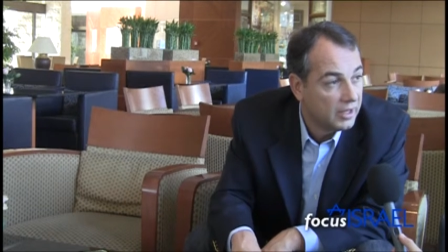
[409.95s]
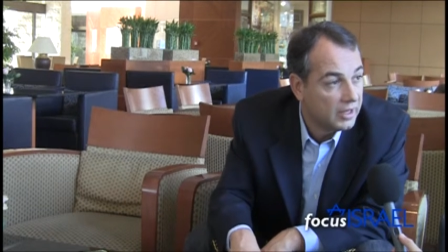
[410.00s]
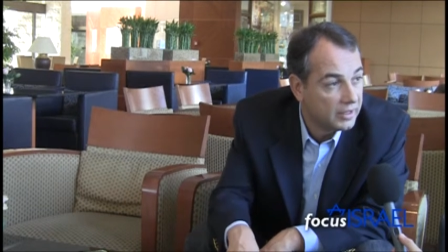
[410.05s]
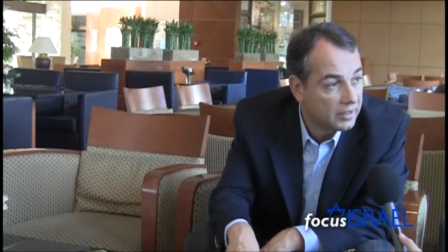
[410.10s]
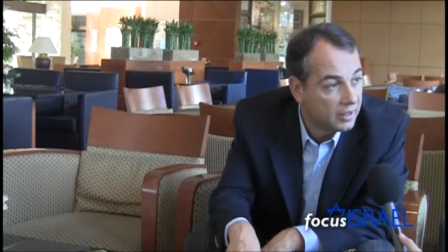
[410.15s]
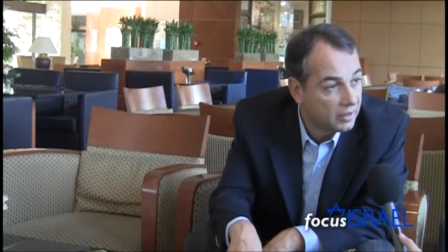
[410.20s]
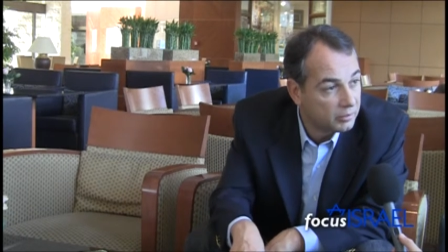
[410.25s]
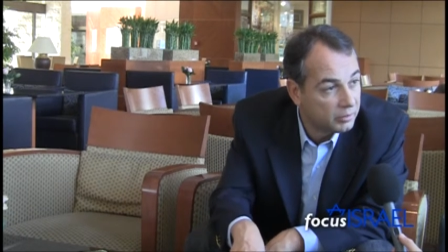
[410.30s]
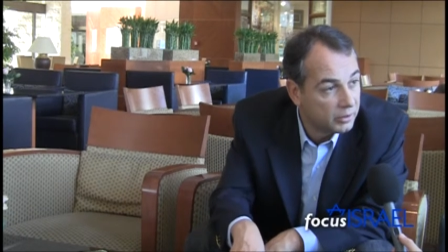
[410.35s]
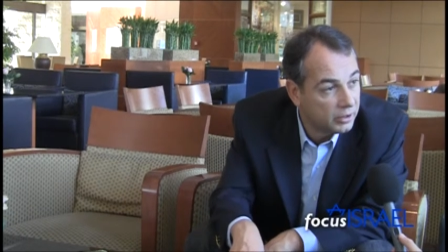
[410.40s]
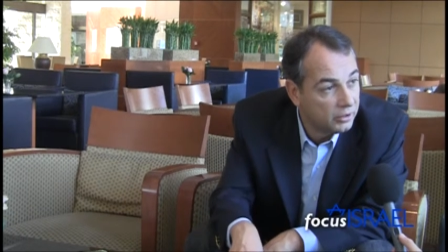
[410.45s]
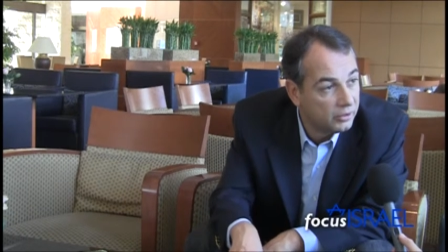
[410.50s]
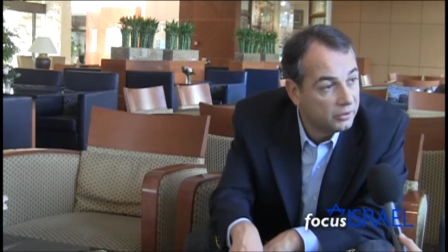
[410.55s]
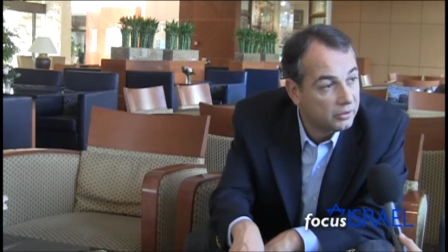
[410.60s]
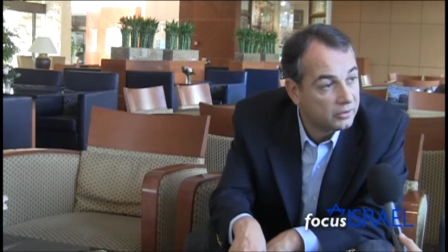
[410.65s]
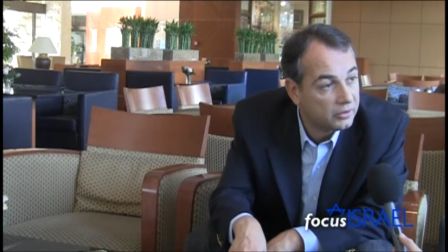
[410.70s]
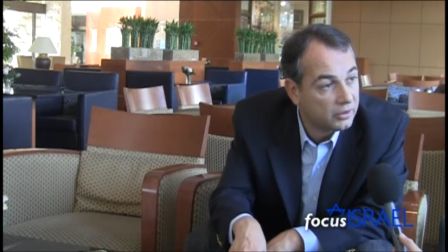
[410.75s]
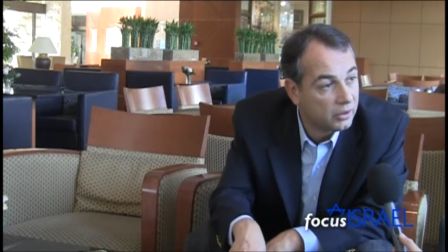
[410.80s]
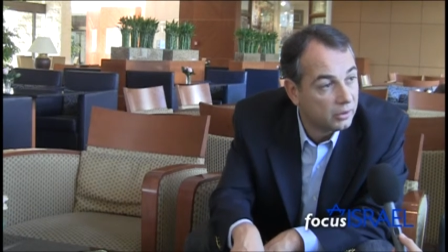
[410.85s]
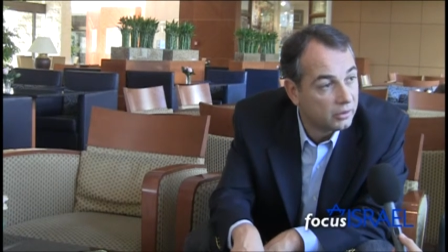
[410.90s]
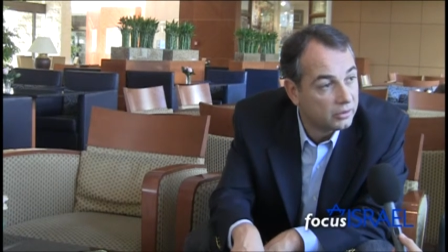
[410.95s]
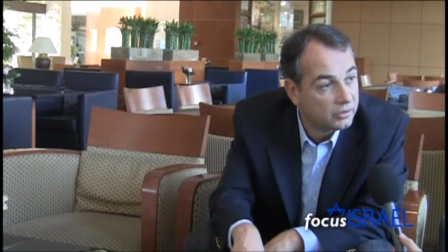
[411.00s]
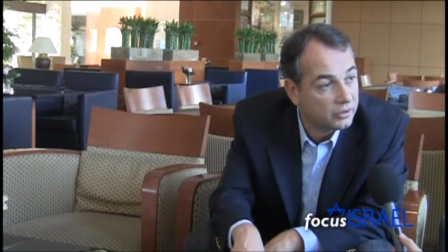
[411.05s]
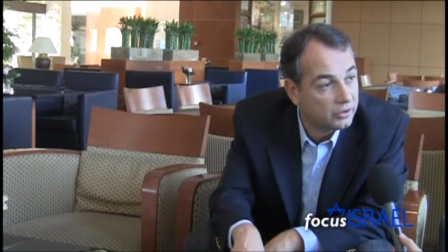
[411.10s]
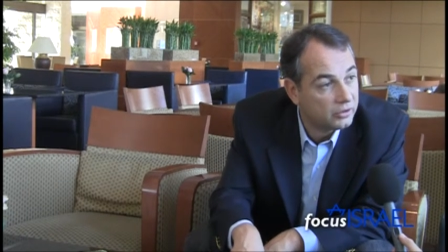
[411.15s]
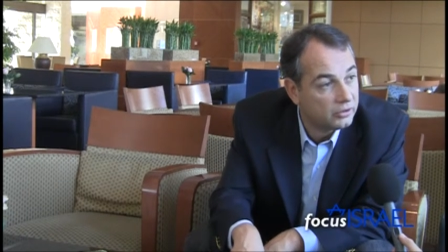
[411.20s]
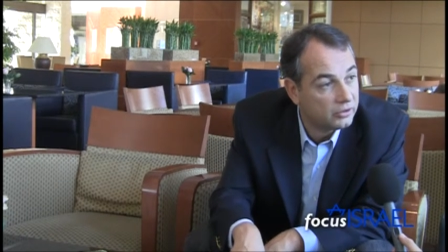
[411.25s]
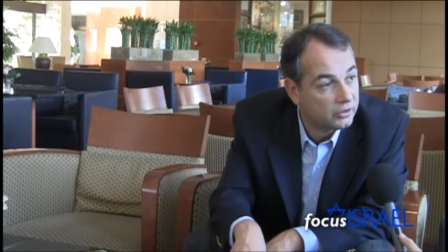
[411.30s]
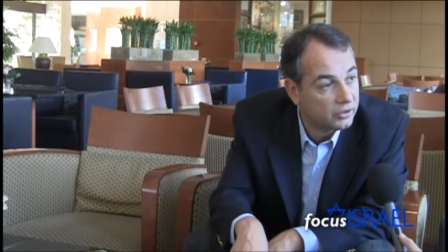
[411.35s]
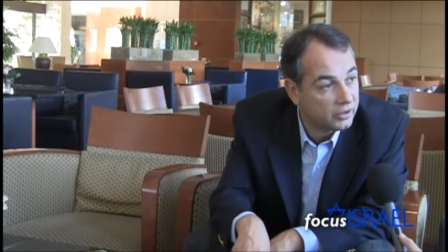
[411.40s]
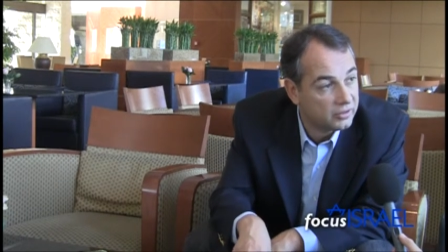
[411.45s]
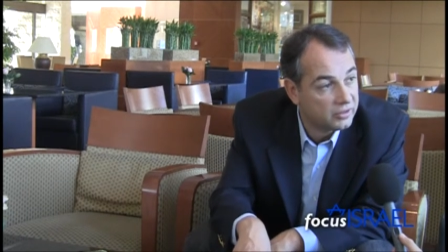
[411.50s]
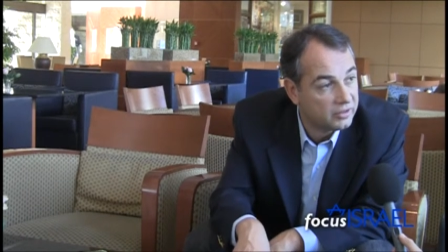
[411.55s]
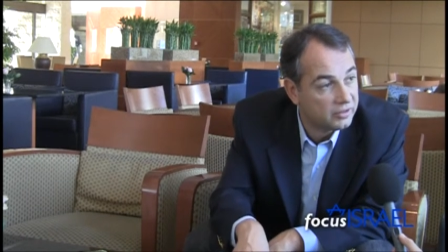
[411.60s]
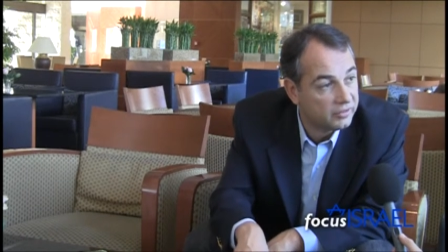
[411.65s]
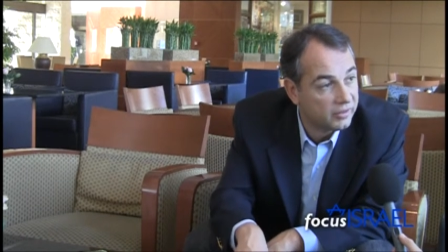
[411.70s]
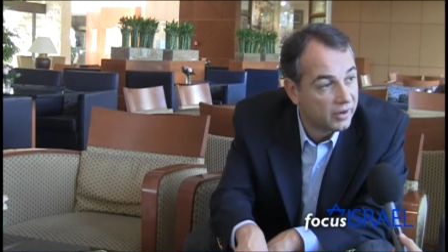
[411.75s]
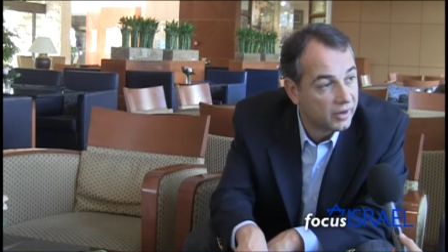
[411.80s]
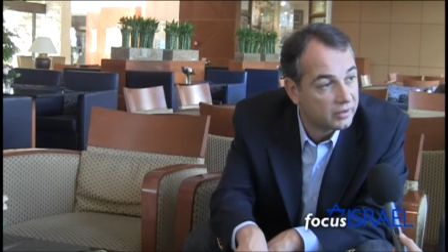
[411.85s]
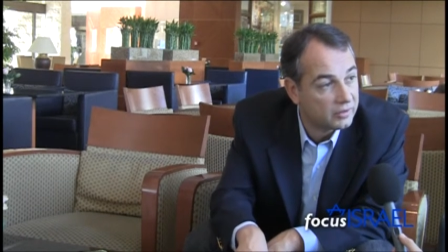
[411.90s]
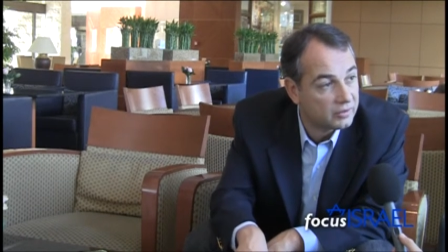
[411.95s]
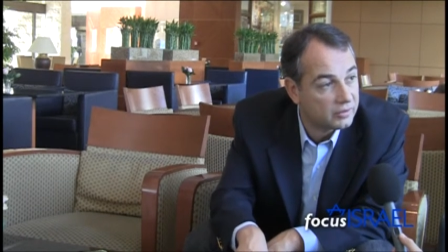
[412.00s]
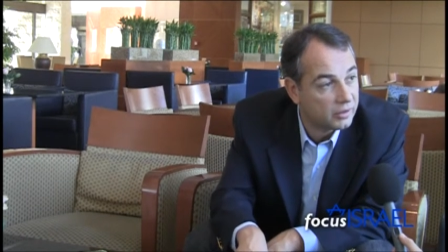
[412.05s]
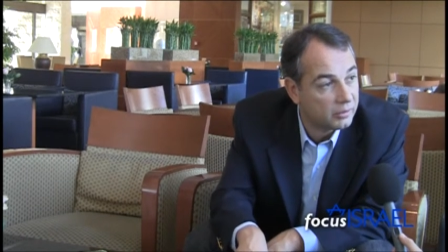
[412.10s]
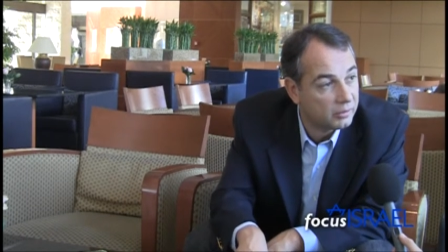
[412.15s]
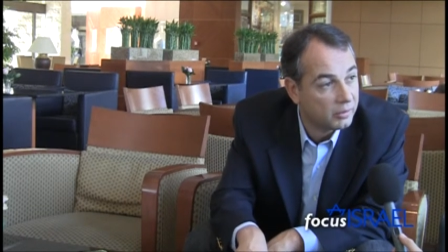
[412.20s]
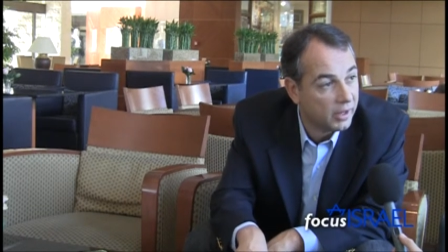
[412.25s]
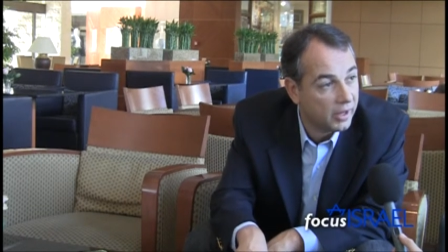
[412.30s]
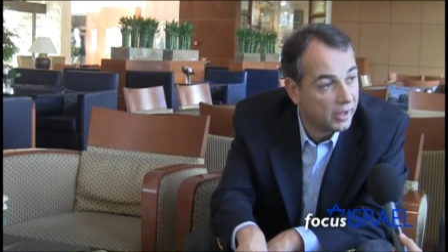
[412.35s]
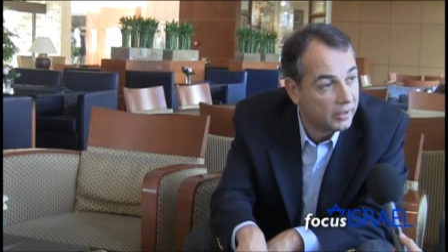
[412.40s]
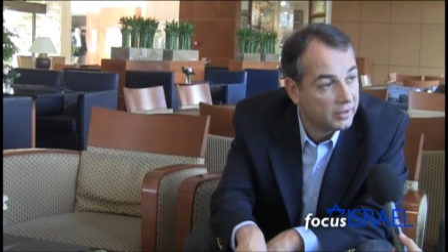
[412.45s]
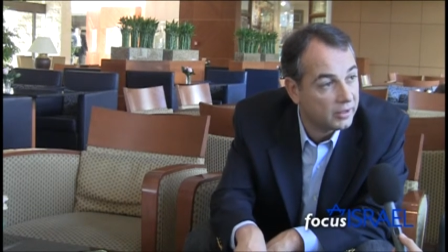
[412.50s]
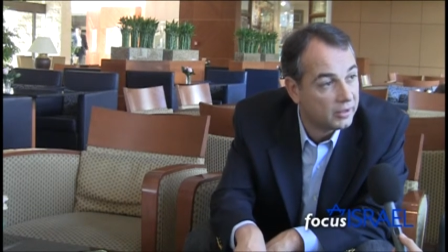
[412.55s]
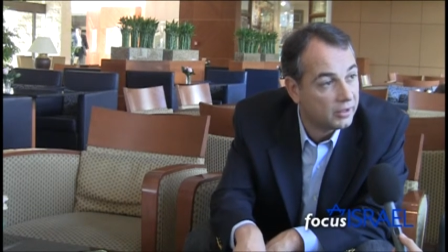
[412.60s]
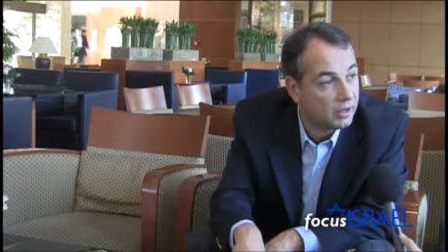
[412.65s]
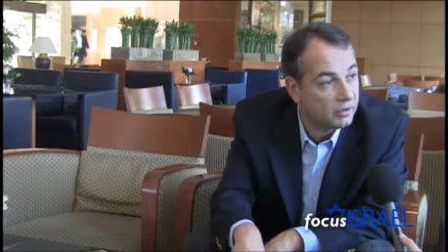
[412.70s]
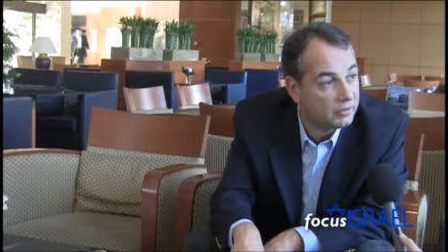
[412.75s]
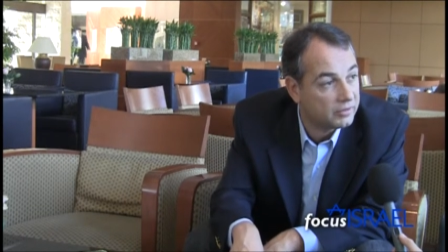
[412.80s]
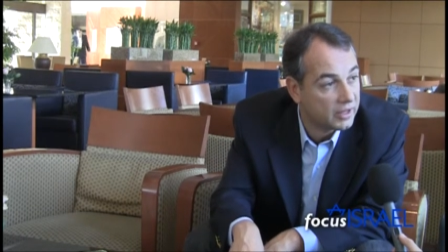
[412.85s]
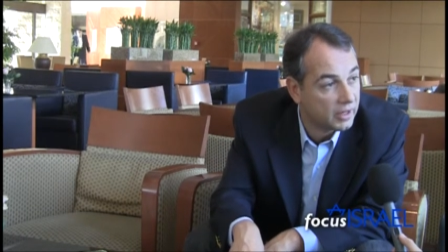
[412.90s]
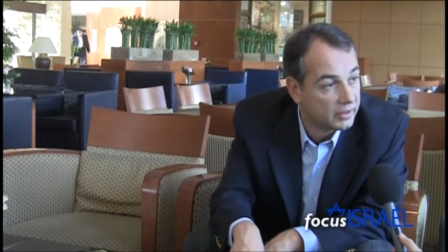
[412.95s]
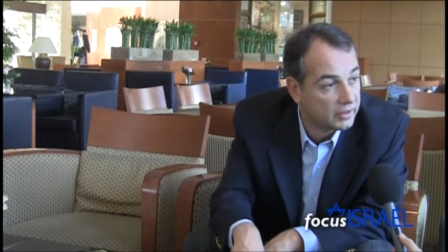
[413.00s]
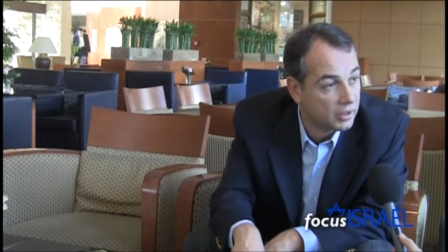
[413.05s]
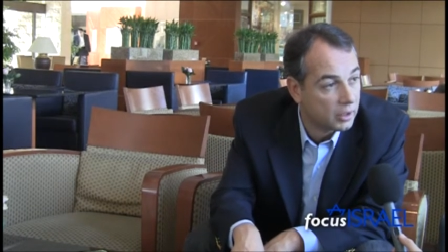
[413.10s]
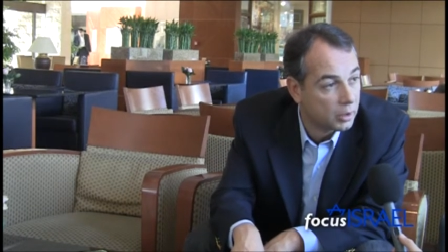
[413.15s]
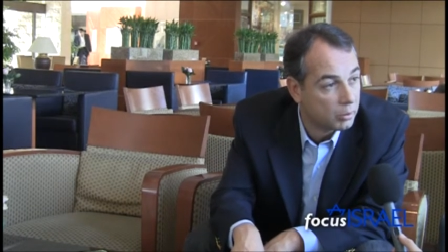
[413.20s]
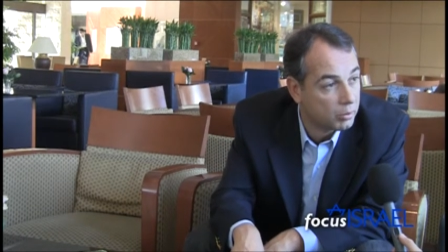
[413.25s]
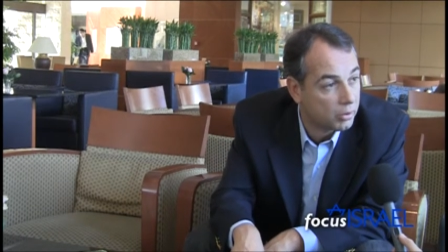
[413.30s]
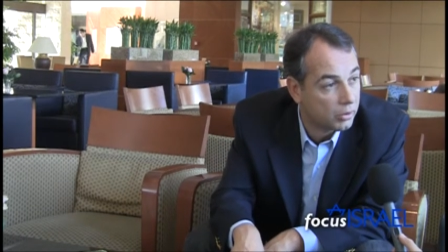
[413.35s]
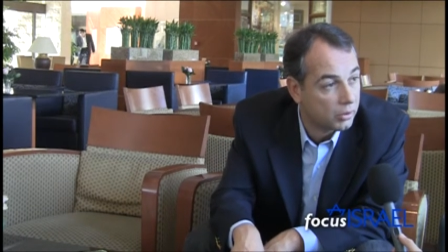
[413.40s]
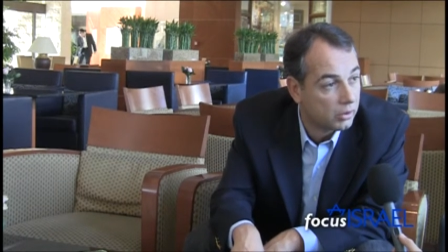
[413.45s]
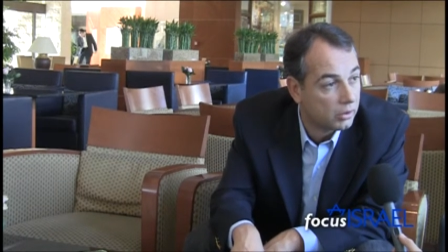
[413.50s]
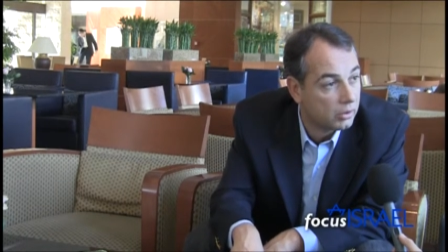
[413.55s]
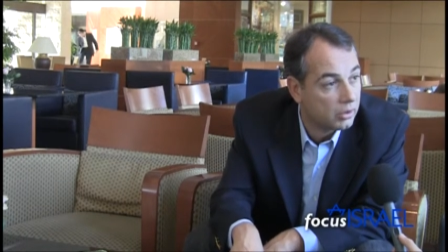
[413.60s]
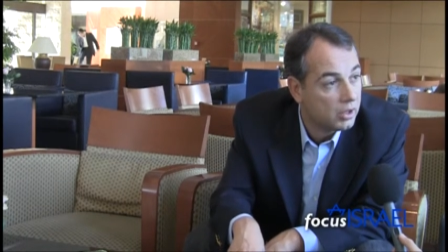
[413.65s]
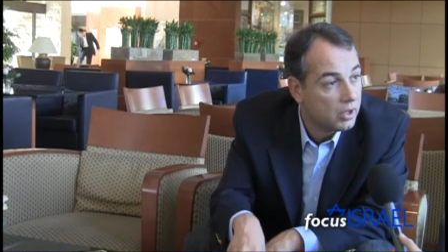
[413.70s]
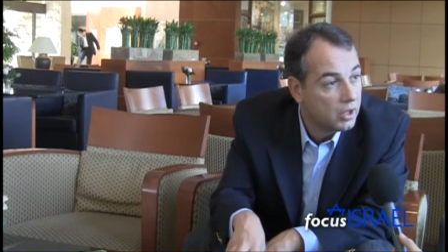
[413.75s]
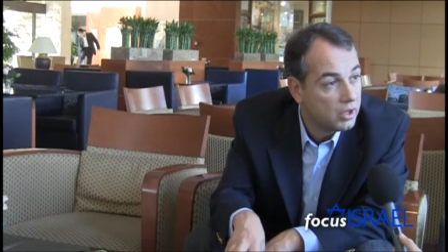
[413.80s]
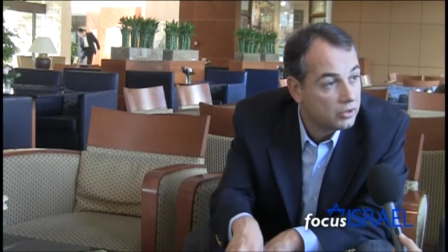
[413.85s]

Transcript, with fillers: It has been used also to justify the beheading of Daniel Pearl,